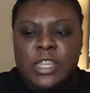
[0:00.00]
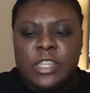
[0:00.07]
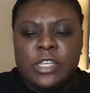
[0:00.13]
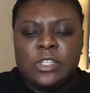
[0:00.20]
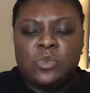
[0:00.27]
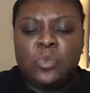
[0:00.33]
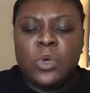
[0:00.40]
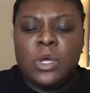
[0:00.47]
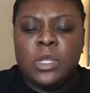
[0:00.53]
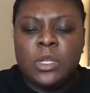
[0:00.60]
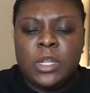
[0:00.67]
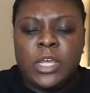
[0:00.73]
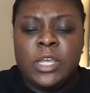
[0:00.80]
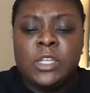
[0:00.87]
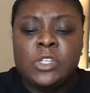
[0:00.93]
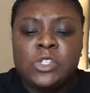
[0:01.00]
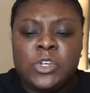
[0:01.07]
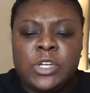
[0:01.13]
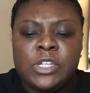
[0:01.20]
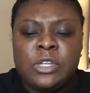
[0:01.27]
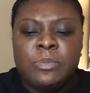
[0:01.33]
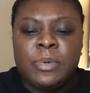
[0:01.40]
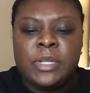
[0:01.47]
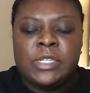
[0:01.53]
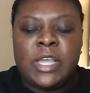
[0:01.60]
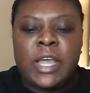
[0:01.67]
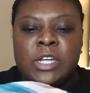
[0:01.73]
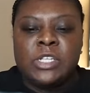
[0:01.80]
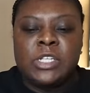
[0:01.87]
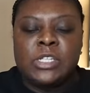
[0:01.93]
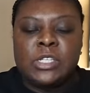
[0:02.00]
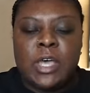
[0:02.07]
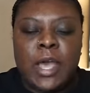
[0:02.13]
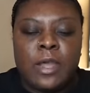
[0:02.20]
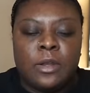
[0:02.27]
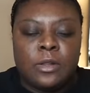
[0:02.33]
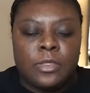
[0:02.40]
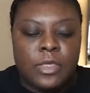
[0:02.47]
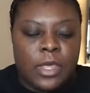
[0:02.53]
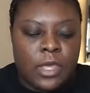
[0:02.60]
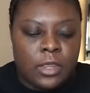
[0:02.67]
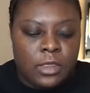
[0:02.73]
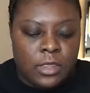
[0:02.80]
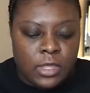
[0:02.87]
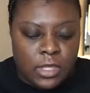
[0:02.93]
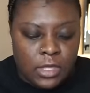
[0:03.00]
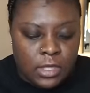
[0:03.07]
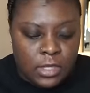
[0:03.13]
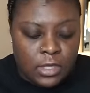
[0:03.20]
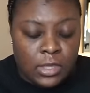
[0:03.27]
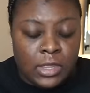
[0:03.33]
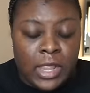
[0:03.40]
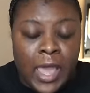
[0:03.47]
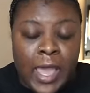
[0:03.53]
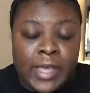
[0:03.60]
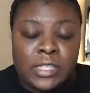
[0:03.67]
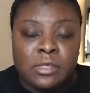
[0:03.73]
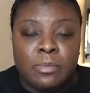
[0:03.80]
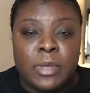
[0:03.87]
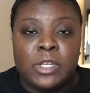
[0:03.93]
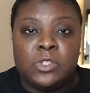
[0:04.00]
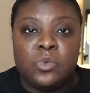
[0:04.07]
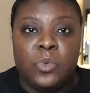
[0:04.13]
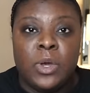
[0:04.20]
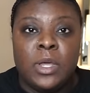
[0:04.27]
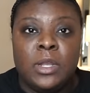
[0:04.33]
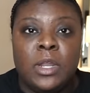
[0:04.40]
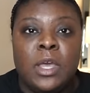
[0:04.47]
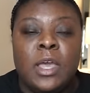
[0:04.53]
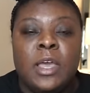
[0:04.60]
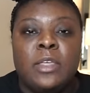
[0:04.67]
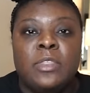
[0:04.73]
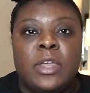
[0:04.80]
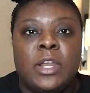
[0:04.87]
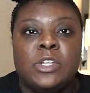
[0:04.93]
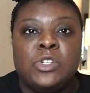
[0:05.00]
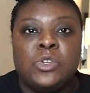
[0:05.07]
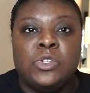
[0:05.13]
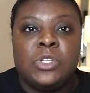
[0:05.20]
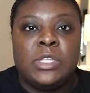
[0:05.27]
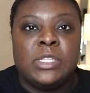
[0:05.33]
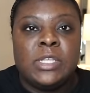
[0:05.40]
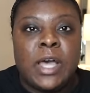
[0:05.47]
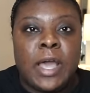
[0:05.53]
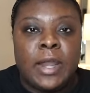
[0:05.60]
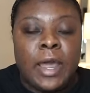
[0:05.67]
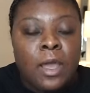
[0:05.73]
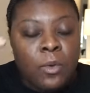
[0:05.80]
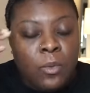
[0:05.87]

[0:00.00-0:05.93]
This one is stretchy, but it's actually tighter than the last mesh one that I showed you, the tie-dye